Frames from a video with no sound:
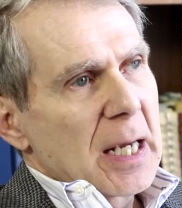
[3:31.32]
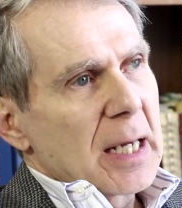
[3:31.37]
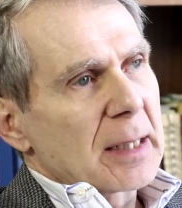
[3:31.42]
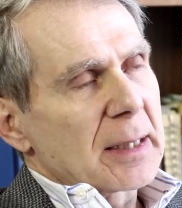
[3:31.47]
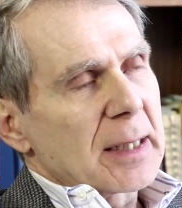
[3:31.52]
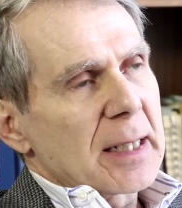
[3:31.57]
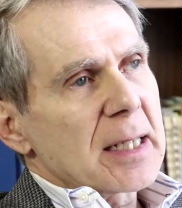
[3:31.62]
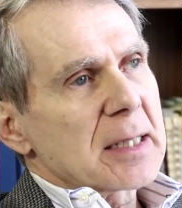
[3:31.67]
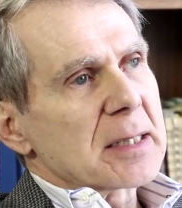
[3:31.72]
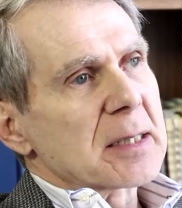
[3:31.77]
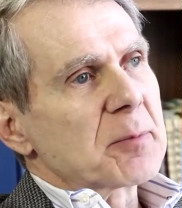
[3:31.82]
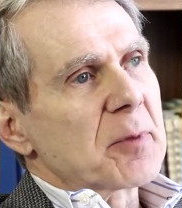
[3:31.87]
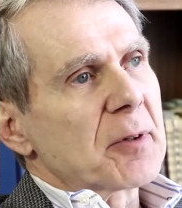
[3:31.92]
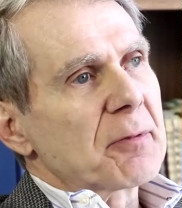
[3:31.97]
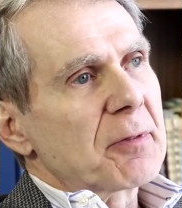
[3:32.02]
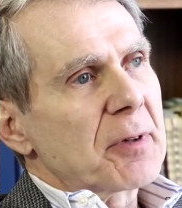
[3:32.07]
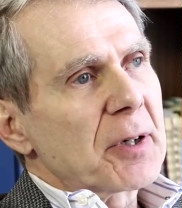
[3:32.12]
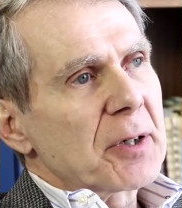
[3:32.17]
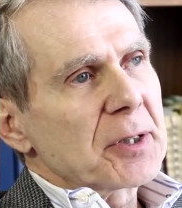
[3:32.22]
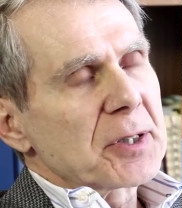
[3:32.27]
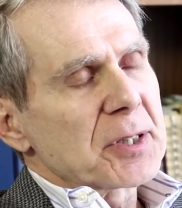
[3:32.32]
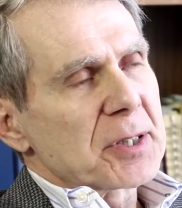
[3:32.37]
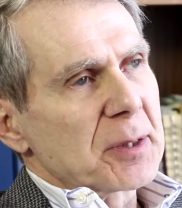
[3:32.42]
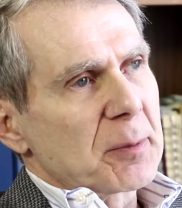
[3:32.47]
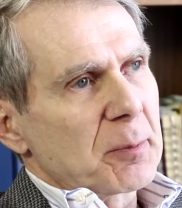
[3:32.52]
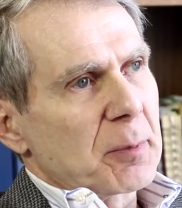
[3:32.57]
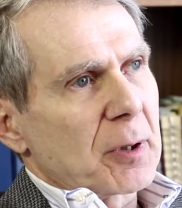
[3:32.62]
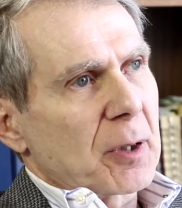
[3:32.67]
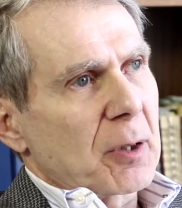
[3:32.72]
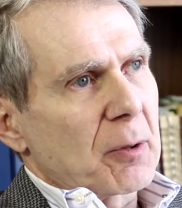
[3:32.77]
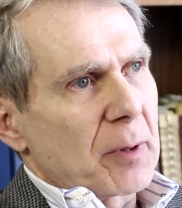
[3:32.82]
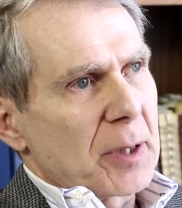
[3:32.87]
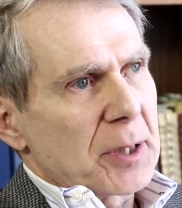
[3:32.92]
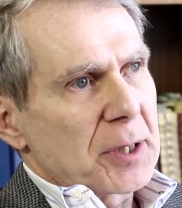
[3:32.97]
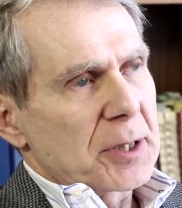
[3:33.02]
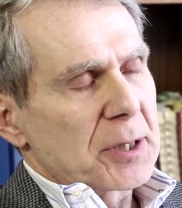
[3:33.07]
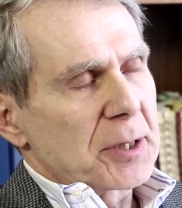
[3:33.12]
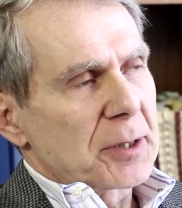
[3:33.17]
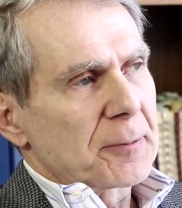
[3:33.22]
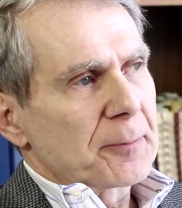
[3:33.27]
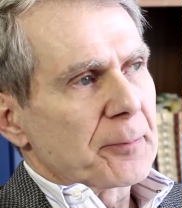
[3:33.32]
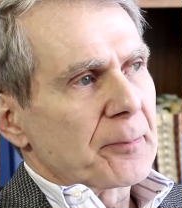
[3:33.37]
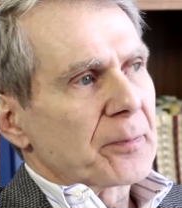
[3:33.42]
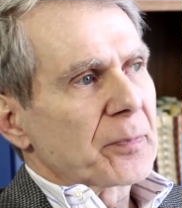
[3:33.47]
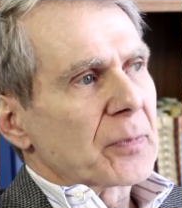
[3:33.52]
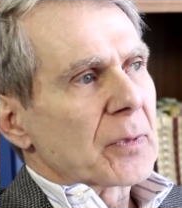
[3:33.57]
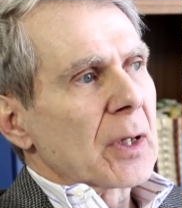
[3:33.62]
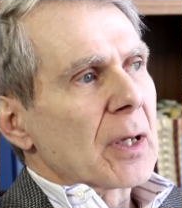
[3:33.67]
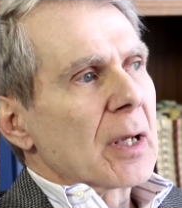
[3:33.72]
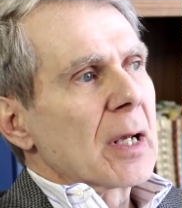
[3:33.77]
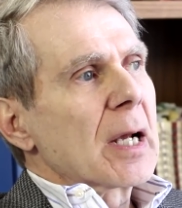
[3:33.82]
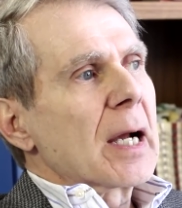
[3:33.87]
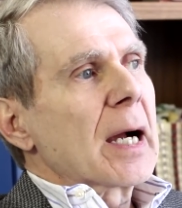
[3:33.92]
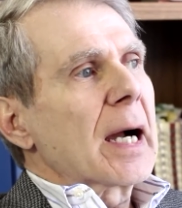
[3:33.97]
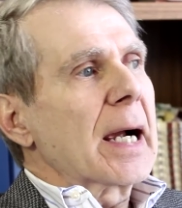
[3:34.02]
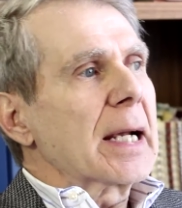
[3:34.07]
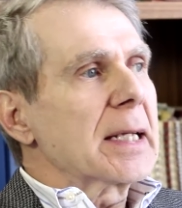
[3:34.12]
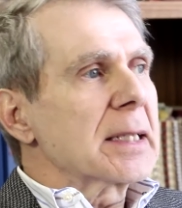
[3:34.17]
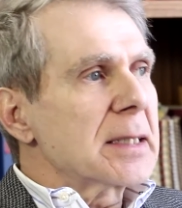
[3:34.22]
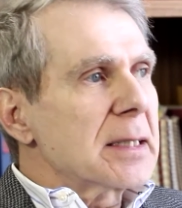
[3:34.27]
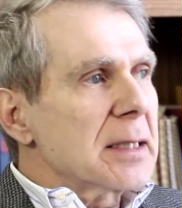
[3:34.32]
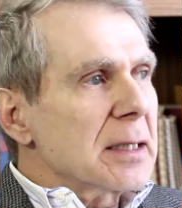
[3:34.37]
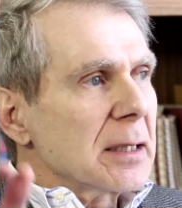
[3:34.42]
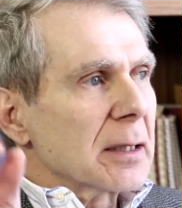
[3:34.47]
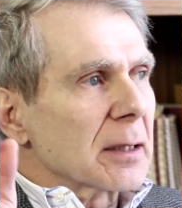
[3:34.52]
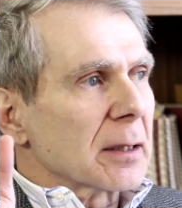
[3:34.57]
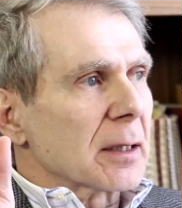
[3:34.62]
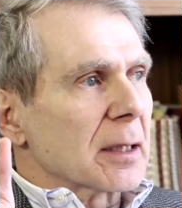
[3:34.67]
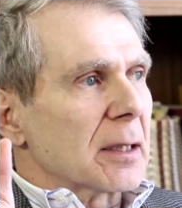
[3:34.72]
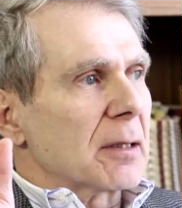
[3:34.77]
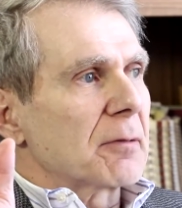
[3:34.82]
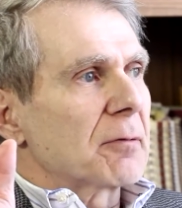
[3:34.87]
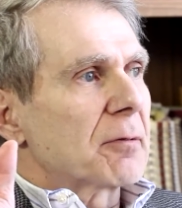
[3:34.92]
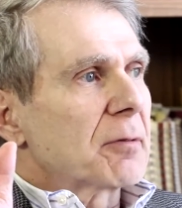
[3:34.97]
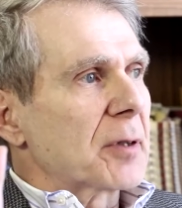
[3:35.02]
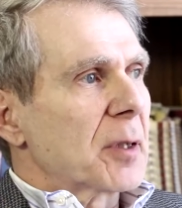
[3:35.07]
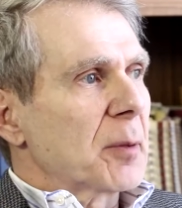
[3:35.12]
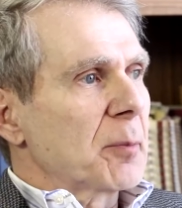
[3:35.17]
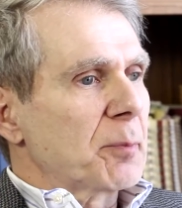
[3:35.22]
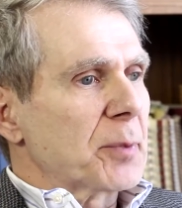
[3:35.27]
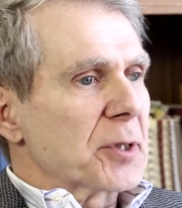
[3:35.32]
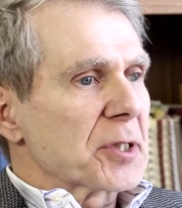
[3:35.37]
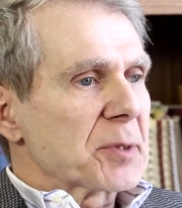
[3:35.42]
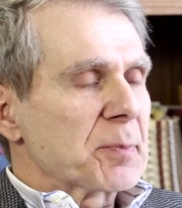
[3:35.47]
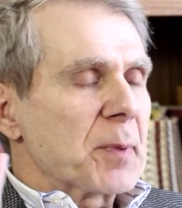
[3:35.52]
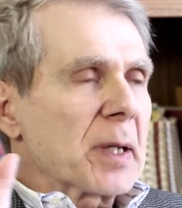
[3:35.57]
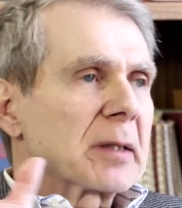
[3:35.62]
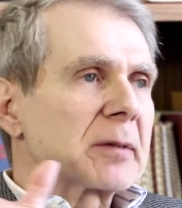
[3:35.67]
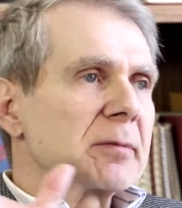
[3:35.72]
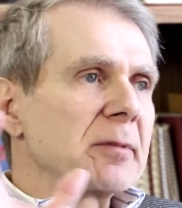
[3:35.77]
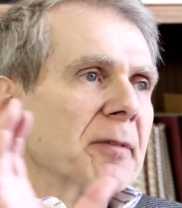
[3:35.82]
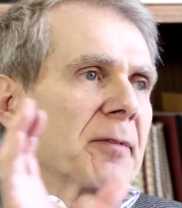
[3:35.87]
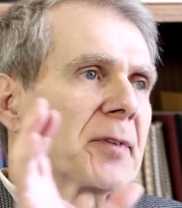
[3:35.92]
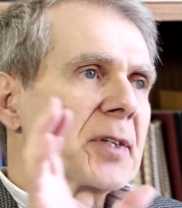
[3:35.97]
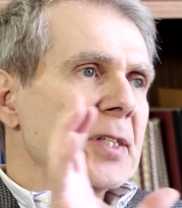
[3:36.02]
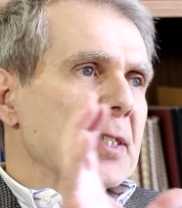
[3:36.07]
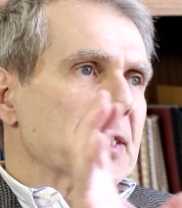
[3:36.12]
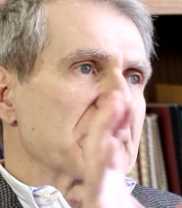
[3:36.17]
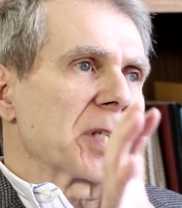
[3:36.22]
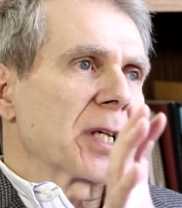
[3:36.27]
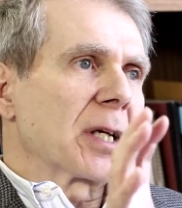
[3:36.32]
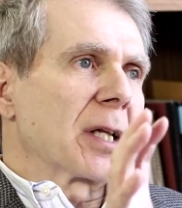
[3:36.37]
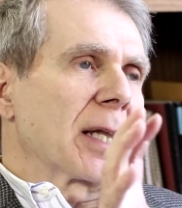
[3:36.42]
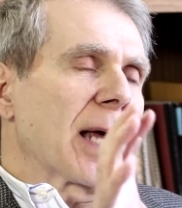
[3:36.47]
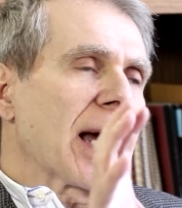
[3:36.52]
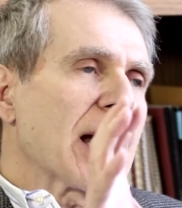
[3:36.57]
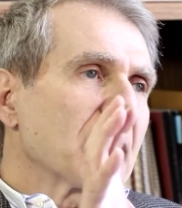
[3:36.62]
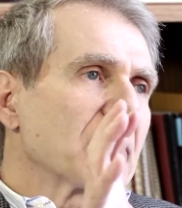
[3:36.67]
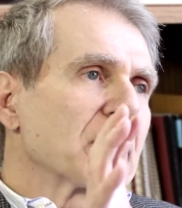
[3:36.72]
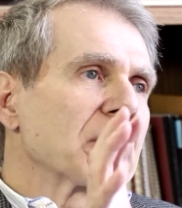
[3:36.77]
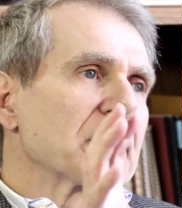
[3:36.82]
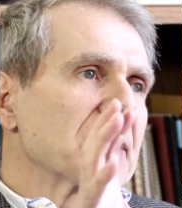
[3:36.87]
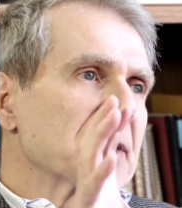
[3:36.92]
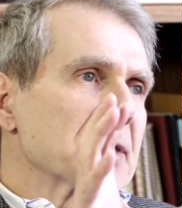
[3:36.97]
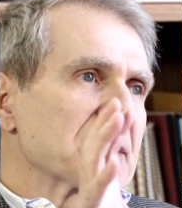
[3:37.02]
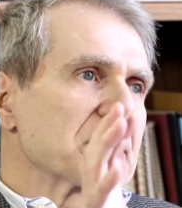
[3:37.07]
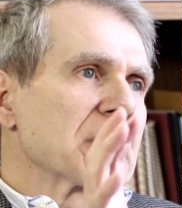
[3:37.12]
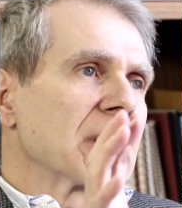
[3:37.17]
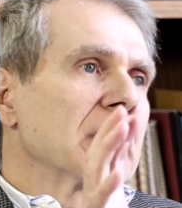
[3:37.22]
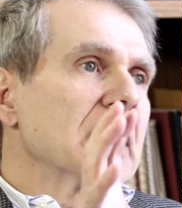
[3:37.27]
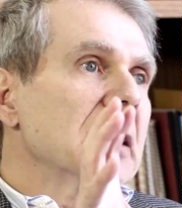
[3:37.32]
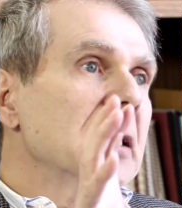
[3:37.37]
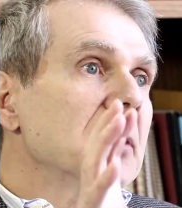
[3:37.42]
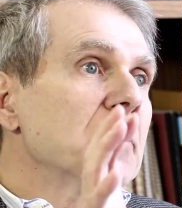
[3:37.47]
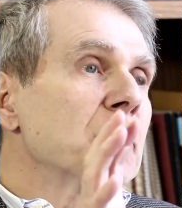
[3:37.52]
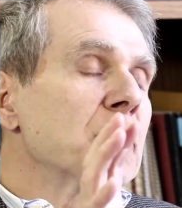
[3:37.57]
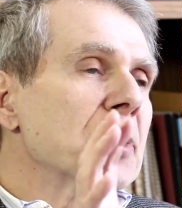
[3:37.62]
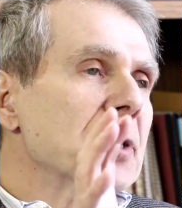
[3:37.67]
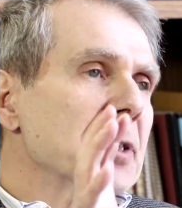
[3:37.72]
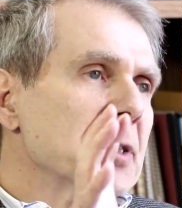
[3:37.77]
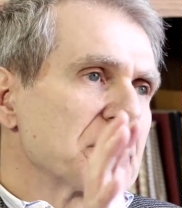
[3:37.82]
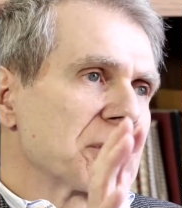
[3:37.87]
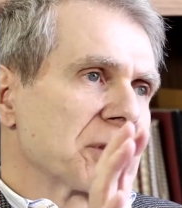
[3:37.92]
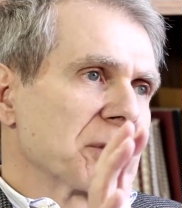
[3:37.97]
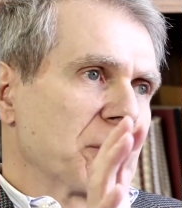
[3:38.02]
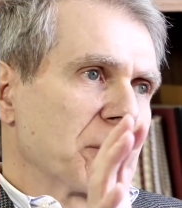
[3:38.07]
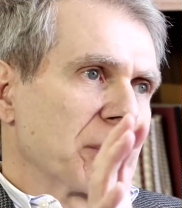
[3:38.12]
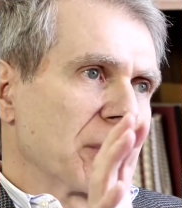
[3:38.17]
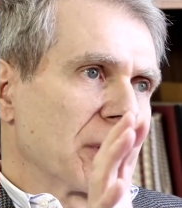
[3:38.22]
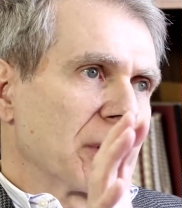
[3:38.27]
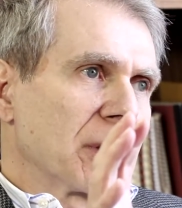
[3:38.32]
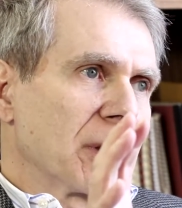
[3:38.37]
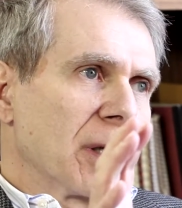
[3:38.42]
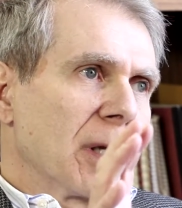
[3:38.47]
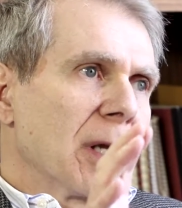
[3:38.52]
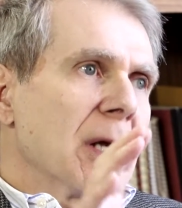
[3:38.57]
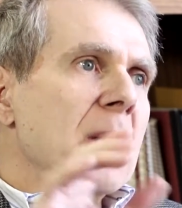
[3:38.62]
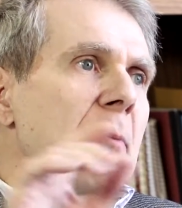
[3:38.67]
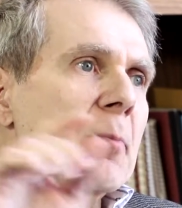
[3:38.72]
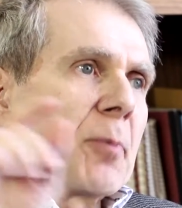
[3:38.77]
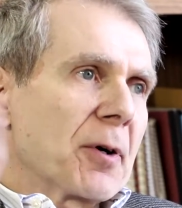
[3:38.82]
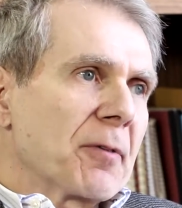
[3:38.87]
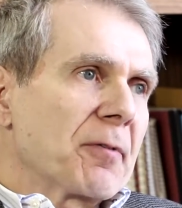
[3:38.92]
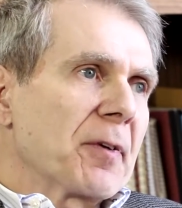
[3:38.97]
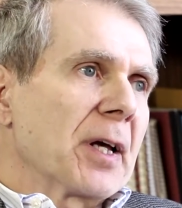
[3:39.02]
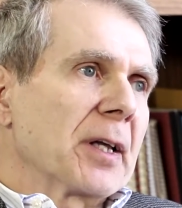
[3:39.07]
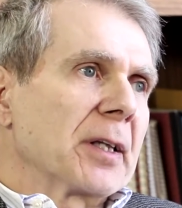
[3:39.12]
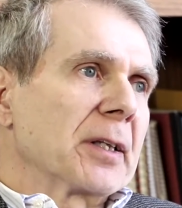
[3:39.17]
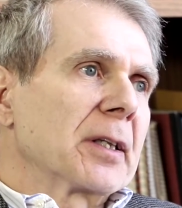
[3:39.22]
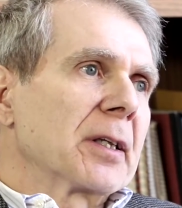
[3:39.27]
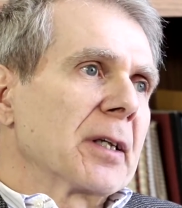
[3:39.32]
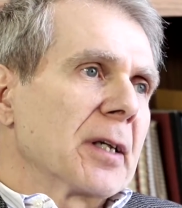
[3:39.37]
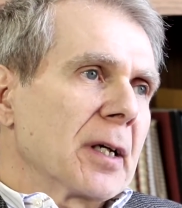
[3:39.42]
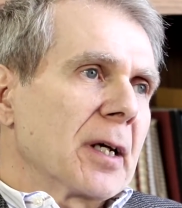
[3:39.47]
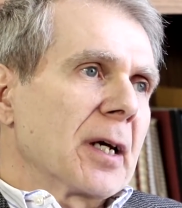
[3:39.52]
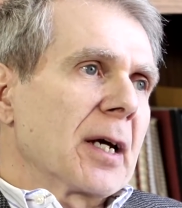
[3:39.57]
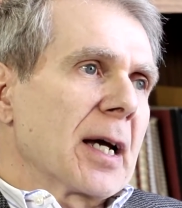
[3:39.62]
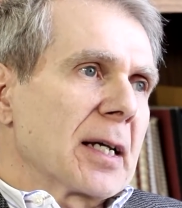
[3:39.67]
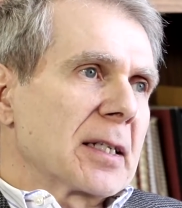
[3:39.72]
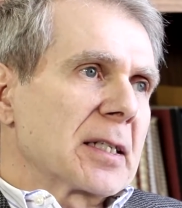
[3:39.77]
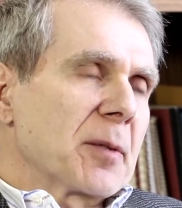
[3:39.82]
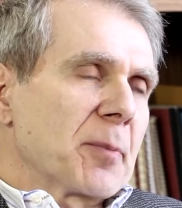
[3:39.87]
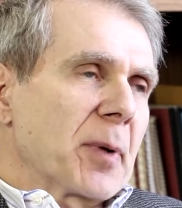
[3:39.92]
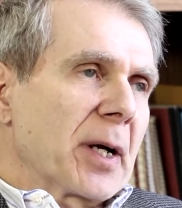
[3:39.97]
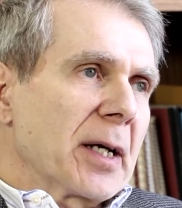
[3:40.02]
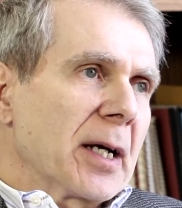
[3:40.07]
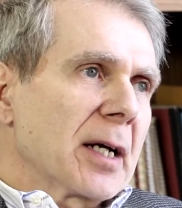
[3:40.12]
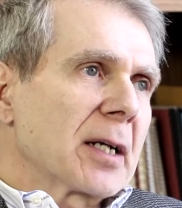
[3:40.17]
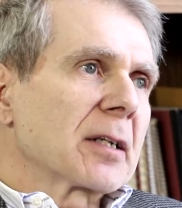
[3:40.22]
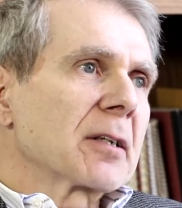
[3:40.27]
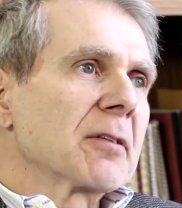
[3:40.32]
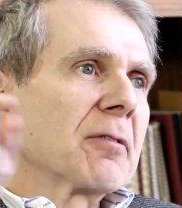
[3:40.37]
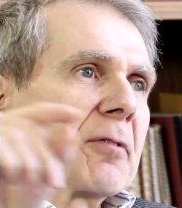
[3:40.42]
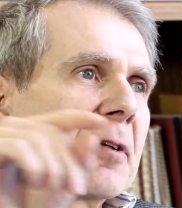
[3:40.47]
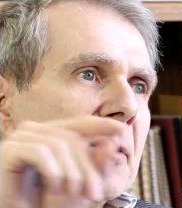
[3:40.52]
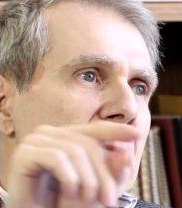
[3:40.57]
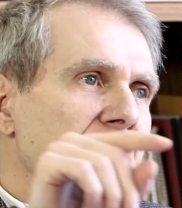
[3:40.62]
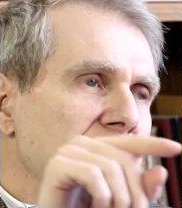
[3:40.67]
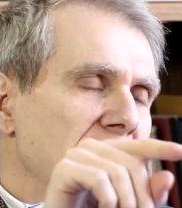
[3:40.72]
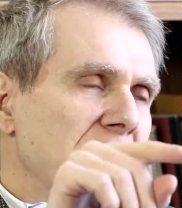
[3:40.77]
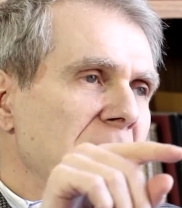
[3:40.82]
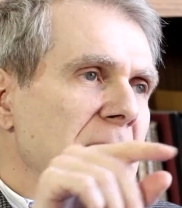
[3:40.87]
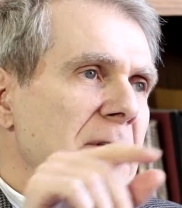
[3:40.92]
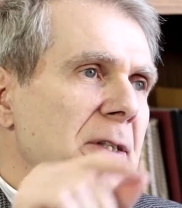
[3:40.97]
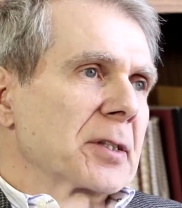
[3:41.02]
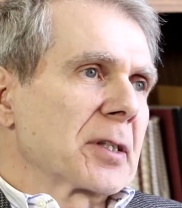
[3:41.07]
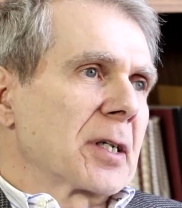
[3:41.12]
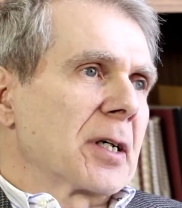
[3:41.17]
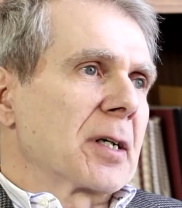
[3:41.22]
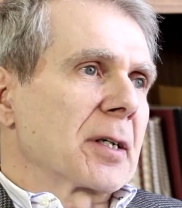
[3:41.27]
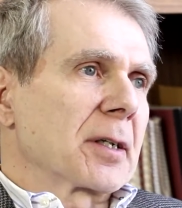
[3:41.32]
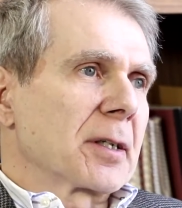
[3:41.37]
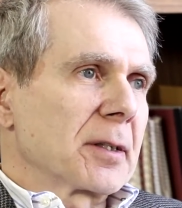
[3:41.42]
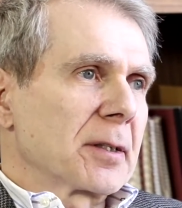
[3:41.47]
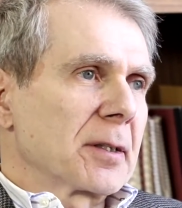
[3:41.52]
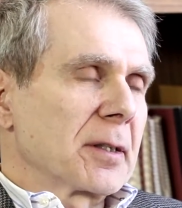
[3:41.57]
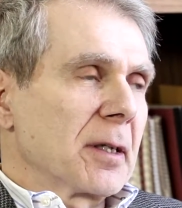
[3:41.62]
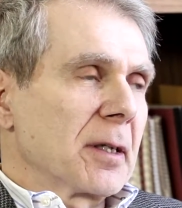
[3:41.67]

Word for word: And I ask them a very simple question. Ideally, from perspective of the cell, how could the cell, in principle, prevent antibiotic from hitting the target?